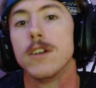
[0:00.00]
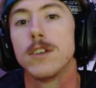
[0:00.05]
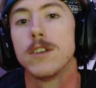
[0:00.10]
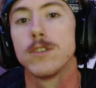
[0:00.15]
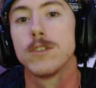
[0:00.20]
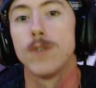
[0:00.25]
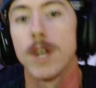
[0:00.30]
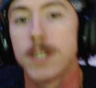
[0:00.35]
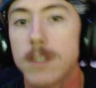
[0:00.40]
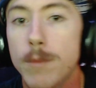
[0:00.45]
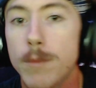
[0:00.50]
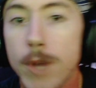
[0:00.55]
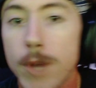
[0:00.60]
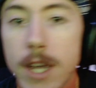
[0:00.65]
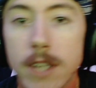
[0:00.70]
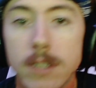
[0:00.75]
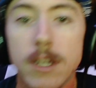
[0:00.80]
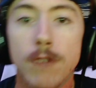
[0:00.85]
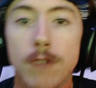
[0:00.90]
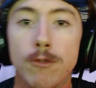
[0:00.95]
That's the
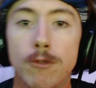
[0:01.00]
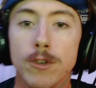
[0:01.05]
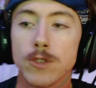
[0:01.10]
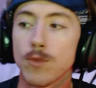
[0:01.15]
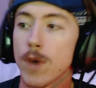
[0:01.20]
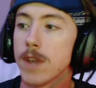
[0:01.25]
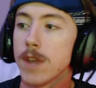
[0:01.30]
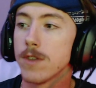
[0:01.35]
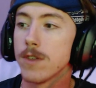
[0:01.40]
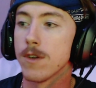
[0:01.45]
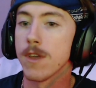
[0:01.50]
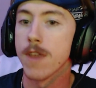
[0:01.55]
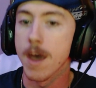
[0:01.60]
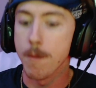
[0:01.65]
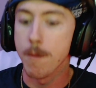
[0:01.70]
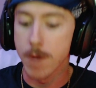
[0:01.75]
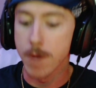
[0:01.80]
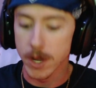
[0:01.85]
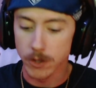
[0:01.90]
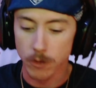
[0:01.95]
biggest difference right there
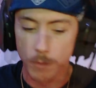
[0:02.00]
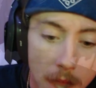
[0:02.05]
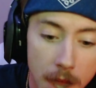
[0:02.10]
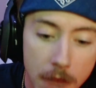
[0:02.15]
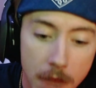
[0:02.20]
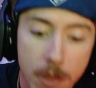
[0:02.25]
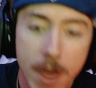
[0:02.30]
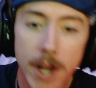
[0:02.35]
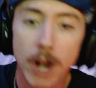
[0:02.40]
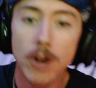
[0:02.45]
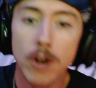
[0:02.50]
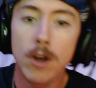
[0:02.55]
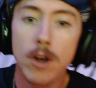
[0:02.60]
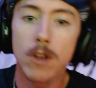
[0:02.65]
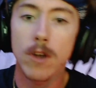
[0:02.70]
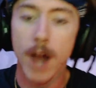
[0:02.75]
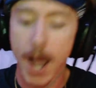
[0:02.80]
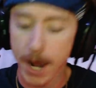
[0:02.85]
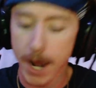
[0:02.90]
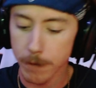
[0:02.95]
that makes for me. And then
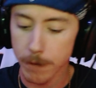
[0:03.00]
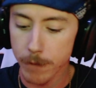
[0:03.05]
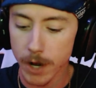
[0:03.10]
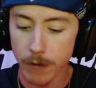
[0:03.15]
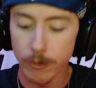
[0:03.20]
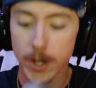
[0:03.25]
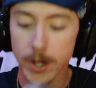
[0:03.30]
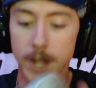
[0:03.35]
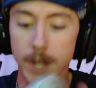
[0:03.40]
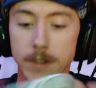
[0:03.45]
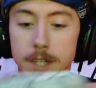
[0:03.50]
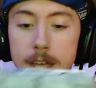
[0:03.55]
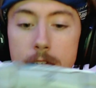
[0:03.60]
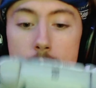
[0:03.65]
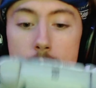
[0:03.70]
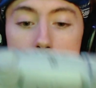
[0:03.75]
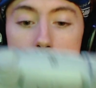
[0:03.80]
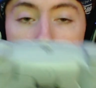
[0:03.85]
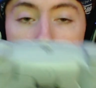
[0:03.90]
another added benefit is, again, the